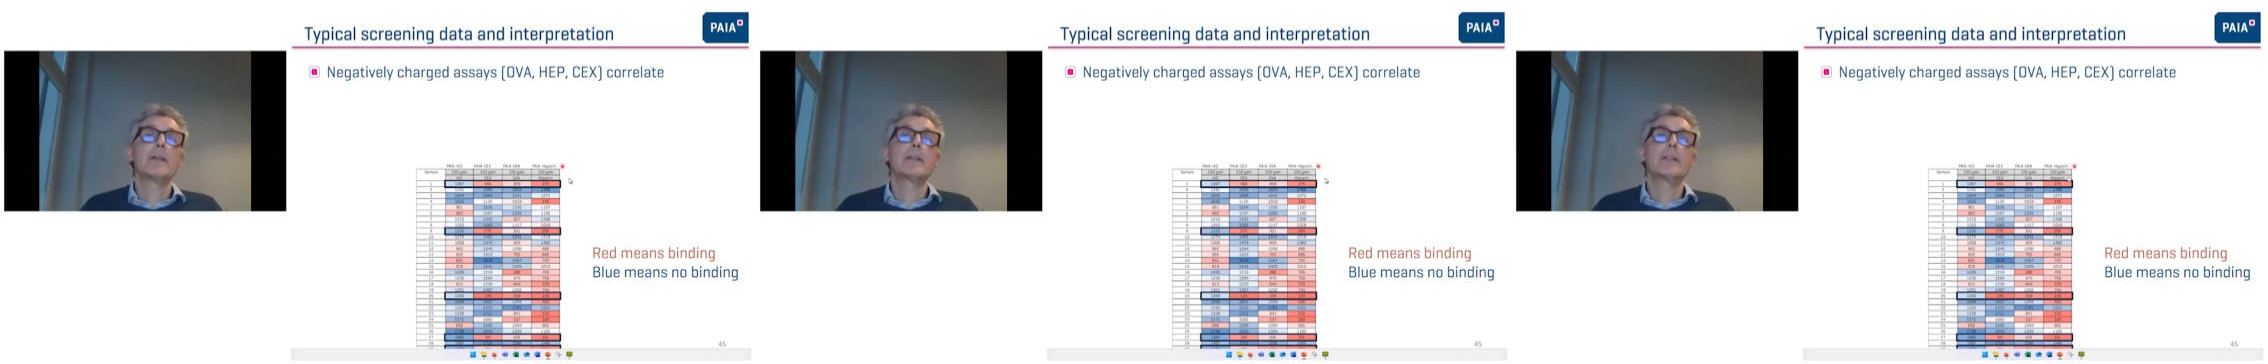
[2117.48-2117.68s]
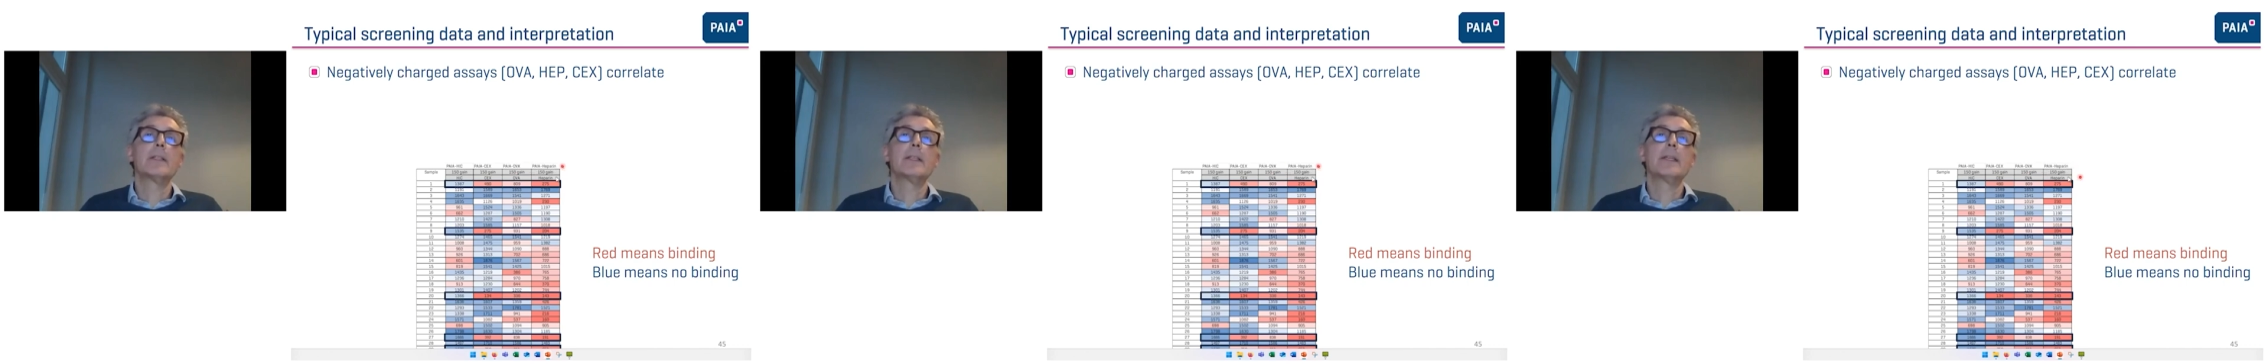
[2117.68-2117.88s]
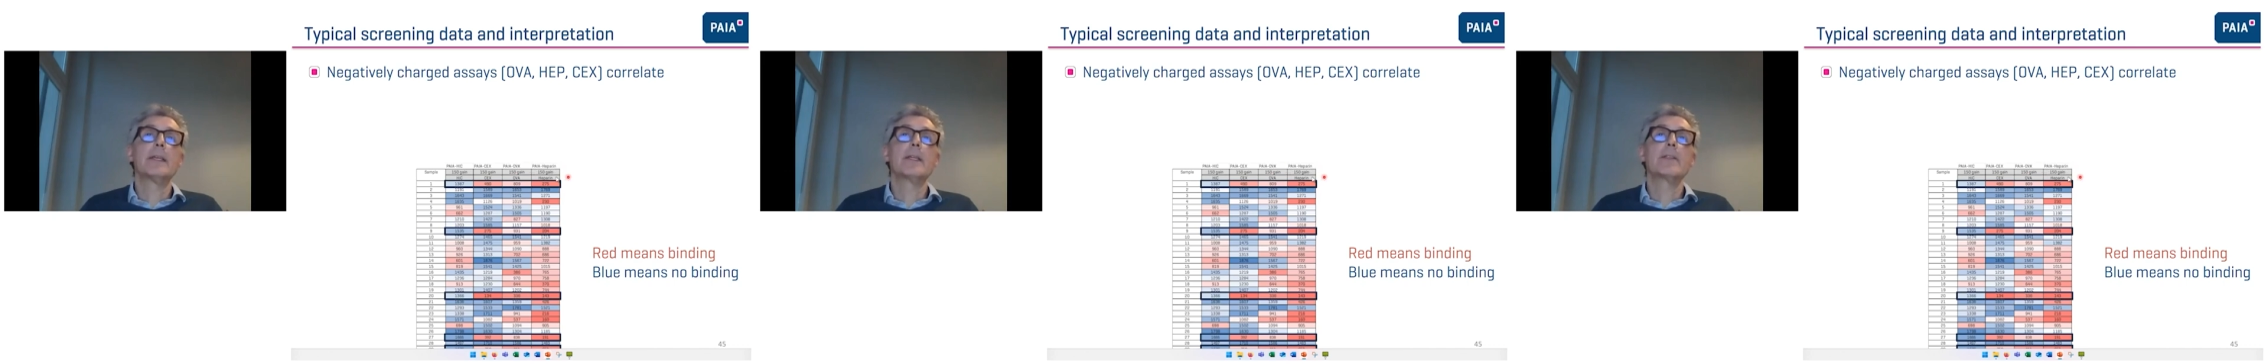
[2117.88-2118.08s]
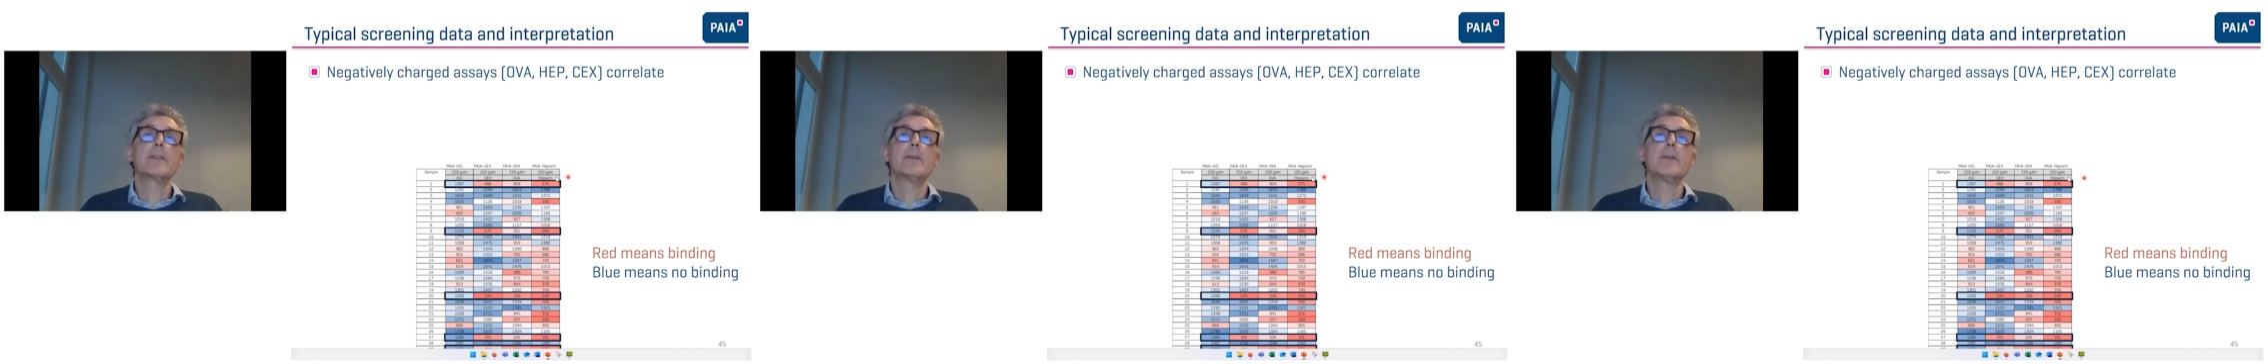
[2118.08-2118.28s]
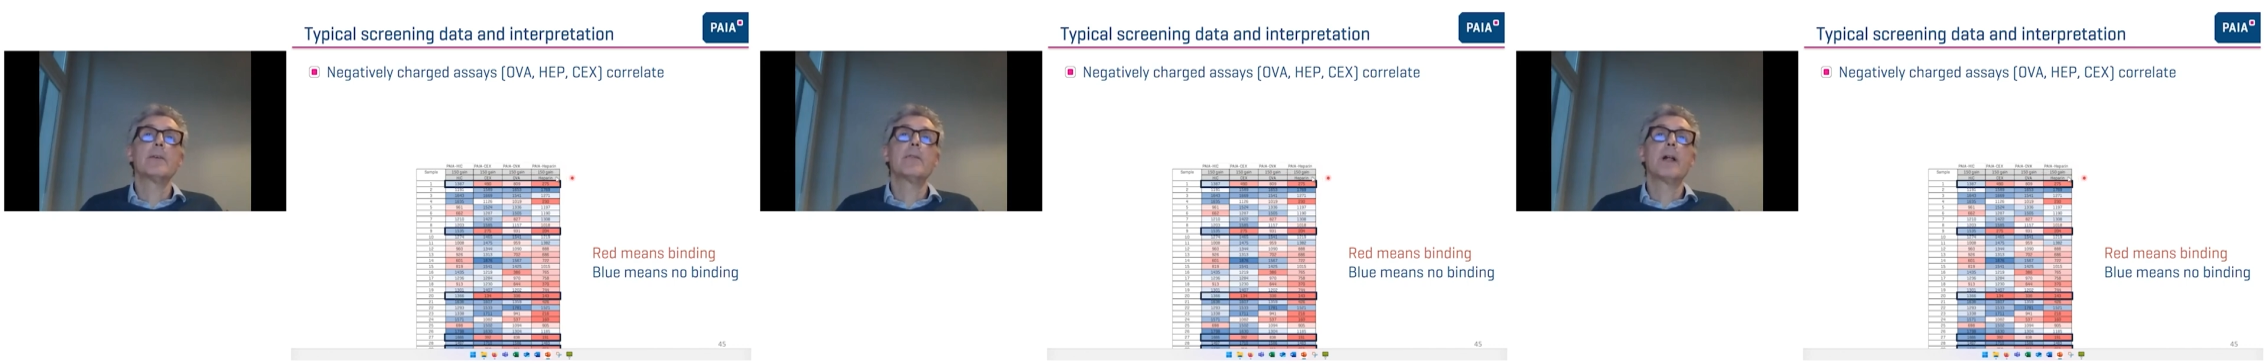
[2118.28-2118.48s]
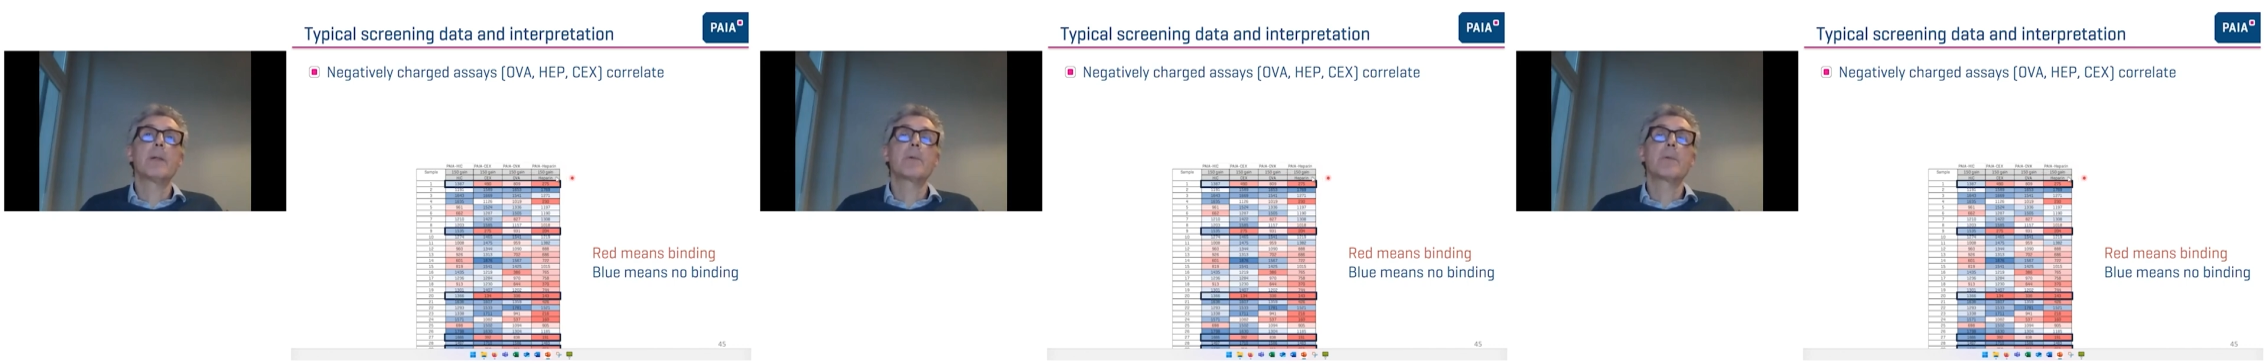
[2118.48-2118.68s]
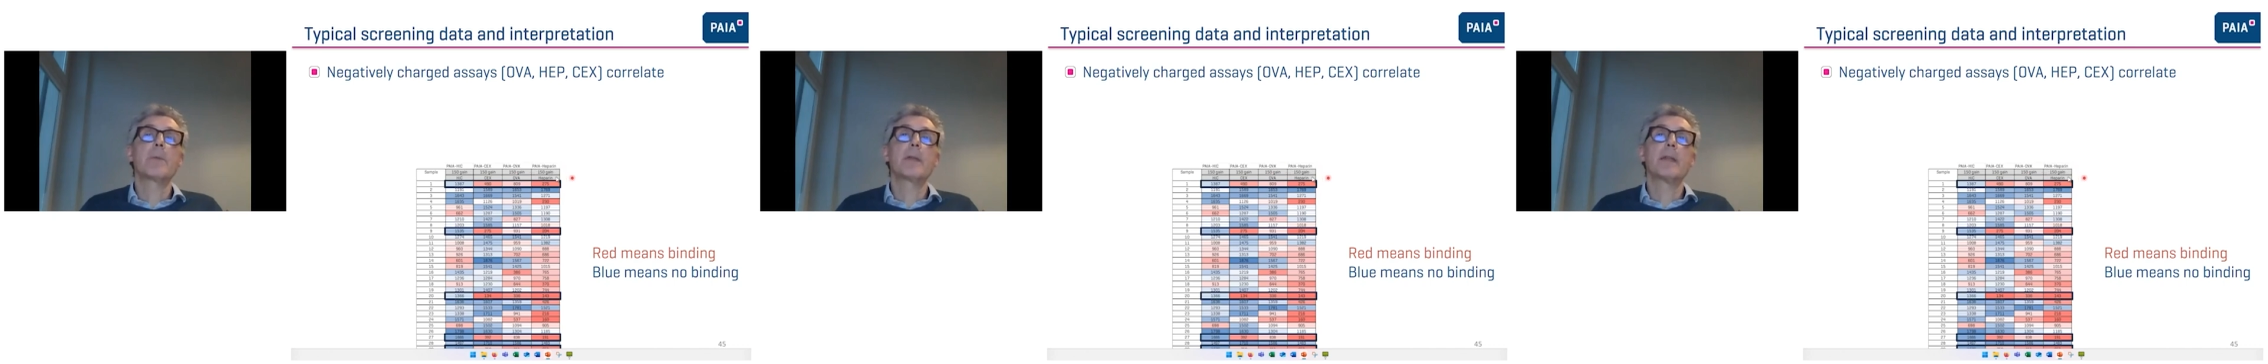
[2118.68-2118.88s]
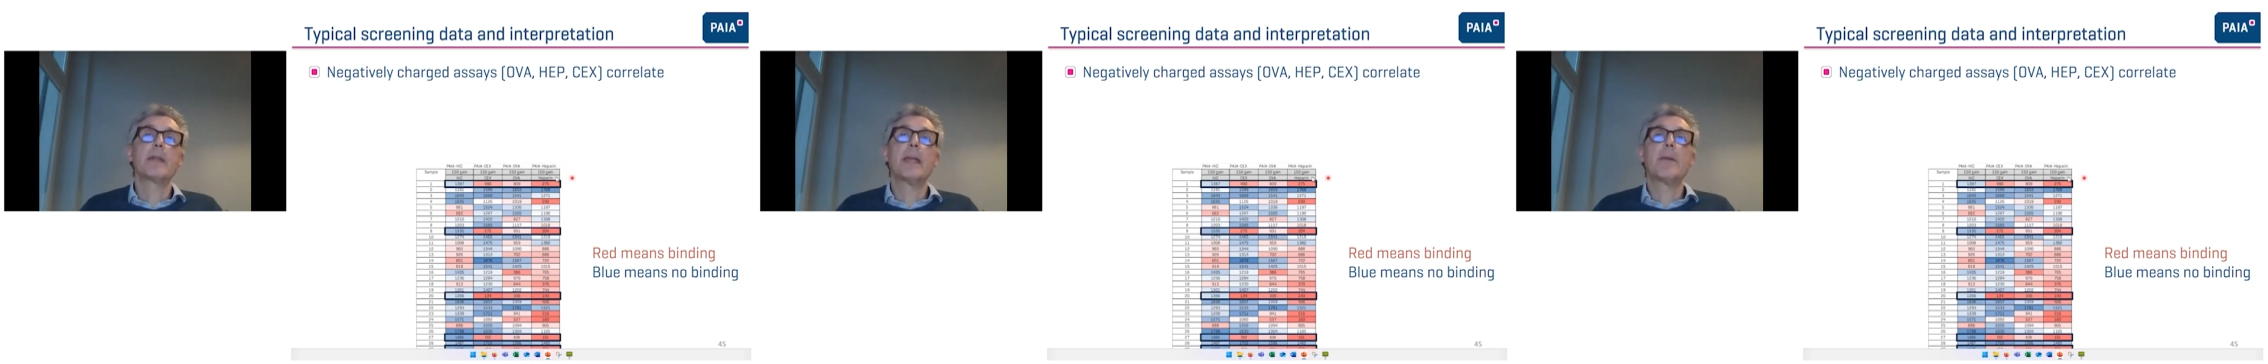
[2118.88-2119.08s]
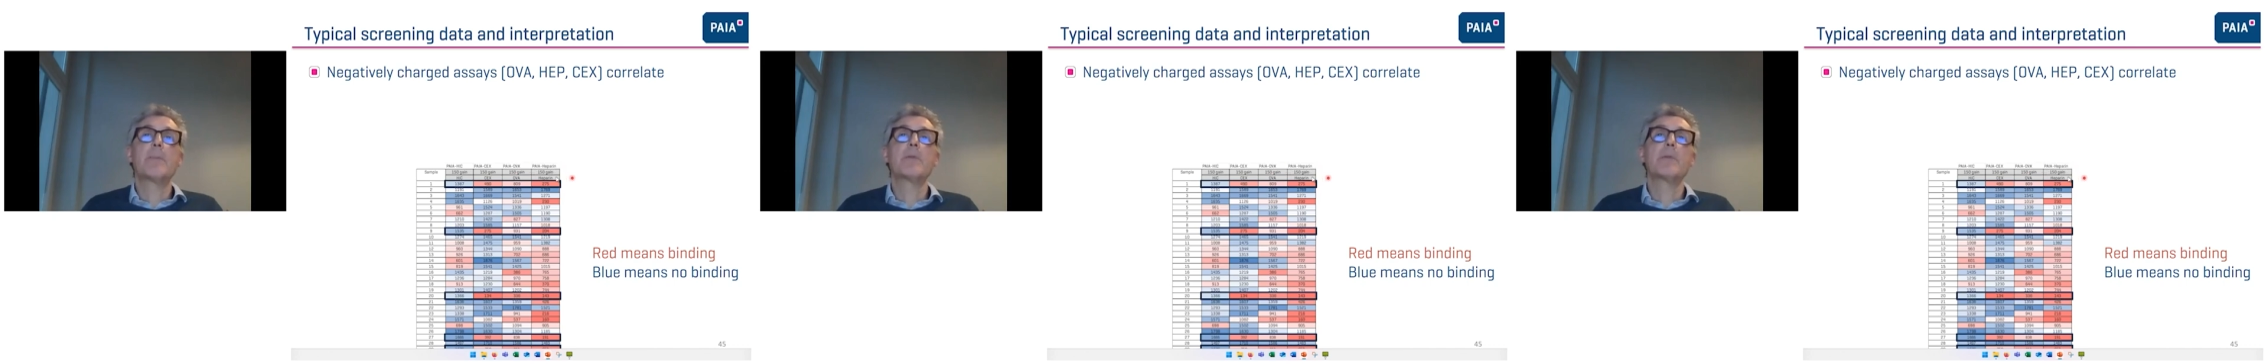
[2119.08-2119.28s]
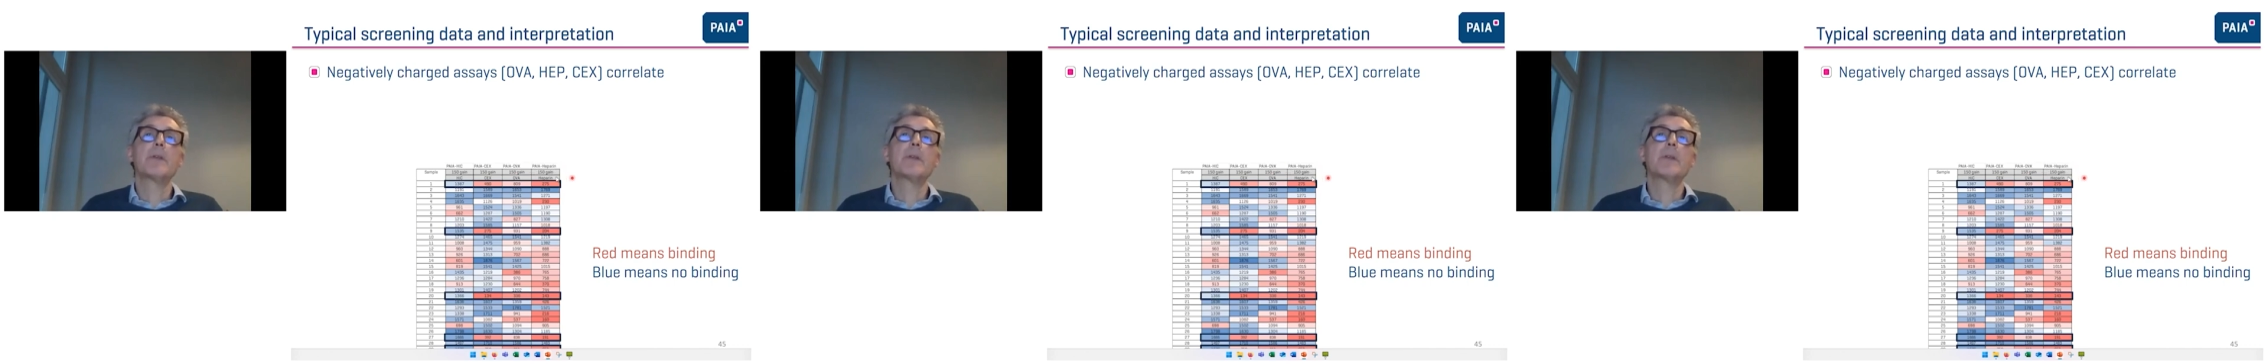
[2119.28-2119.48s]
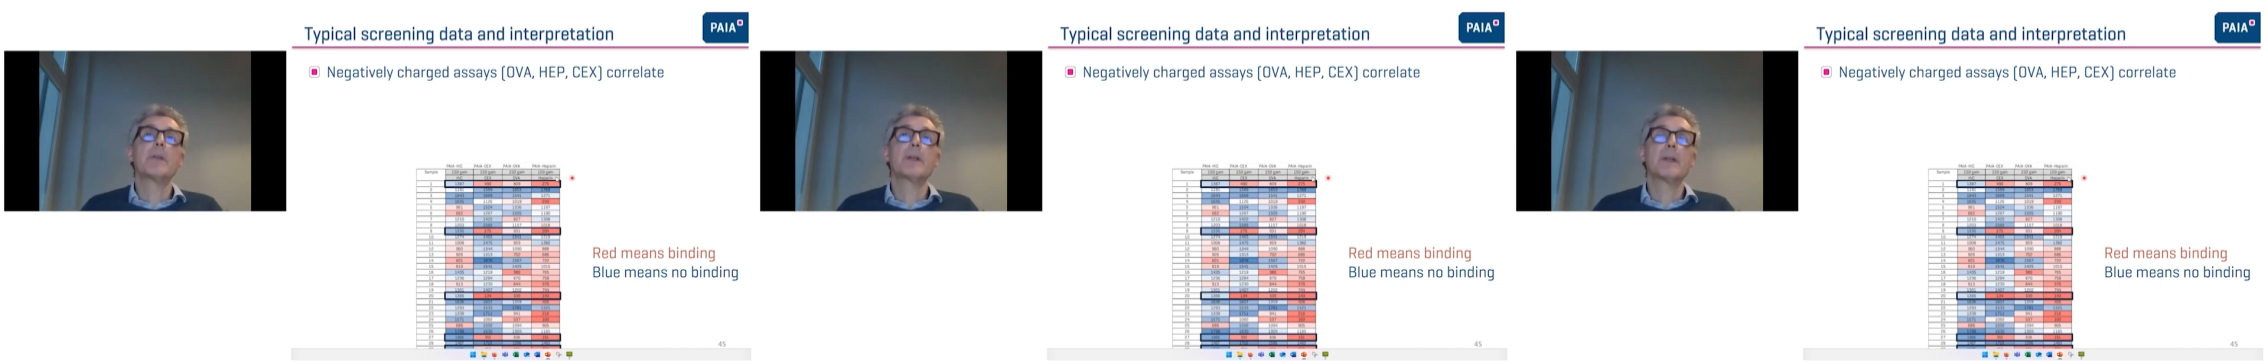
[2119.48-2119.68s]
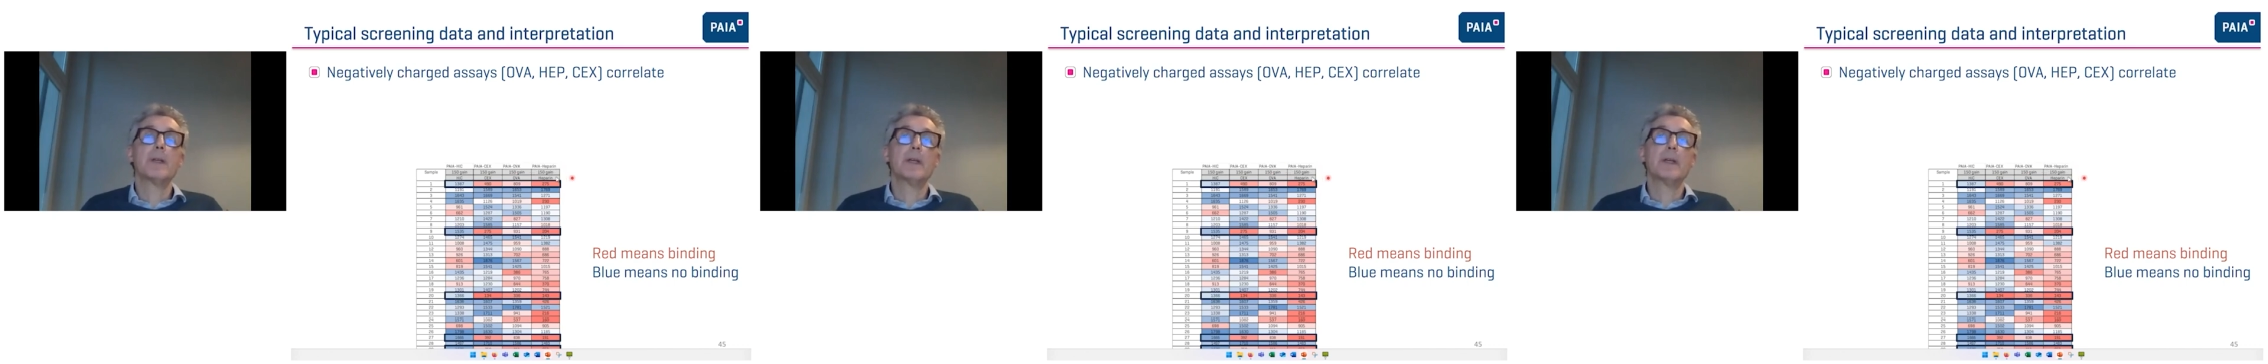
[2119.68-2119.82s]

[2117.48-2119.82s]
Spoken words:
CEX, ovalbumin, and heparin